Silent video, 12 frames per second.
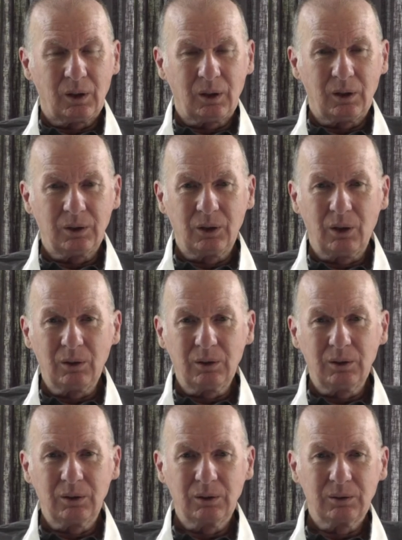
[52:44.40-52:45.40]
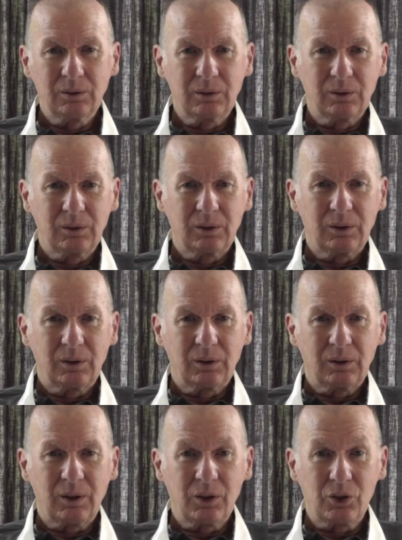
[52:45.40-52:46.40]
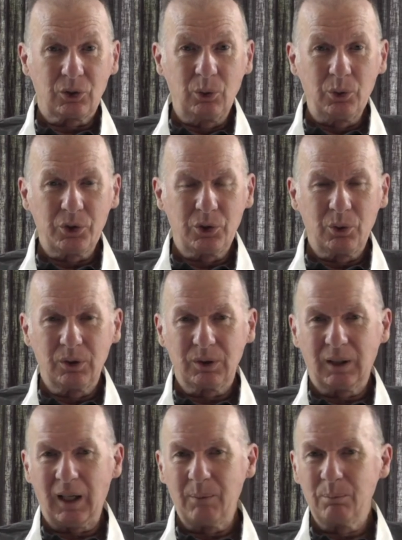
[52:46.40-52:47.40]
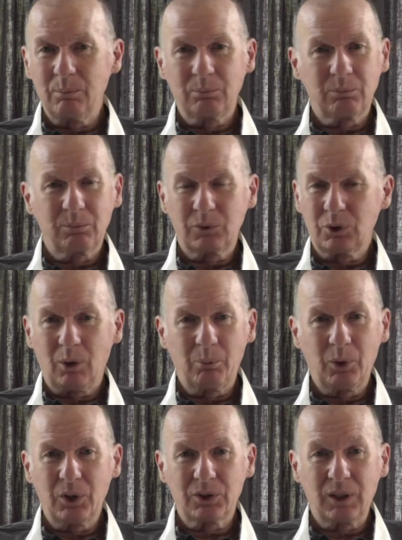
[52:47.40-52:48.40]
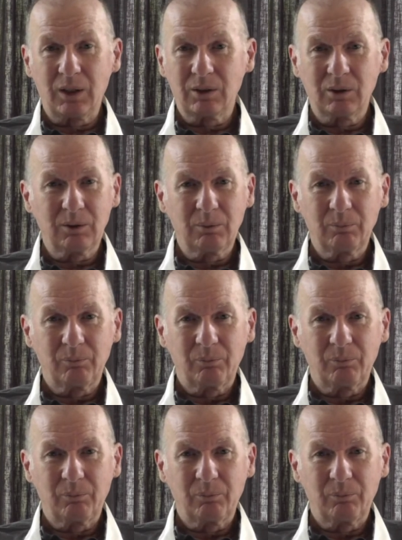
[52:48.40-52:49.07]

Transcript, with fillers: a young uh, school student came to our Buddhist centre